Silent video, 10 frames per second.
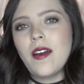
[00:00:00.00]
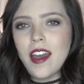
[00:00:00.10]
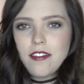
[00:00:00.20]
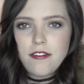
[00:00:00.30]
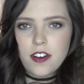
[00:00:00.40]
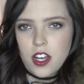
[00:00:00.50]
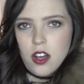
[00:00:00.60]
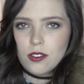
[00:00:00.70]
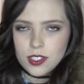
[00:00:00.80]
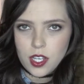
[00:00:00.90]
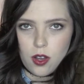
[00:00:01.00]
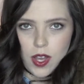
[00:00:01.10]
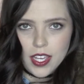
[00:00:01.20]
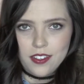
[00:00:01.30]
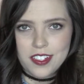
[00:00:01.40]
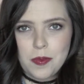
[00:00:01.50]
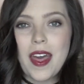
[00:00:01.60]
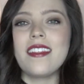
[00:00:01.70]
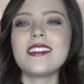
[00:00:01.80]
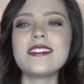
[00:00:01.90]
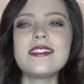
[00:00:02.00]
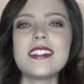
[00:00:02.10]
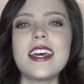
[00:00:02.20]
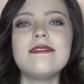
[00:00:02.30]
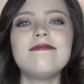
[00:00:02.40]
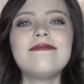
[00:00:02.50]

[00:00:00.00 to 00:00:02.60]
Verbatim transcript: I have a fur coat, so I can just pet this instead.